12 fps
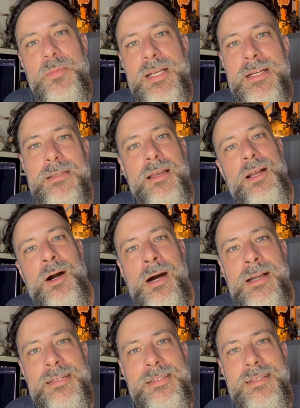because I
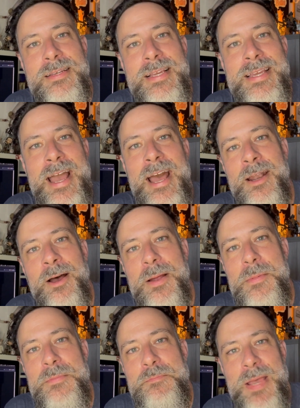honestly
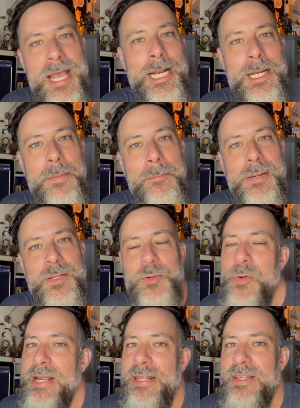cannot pick
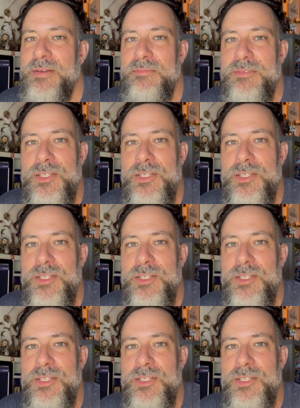between them.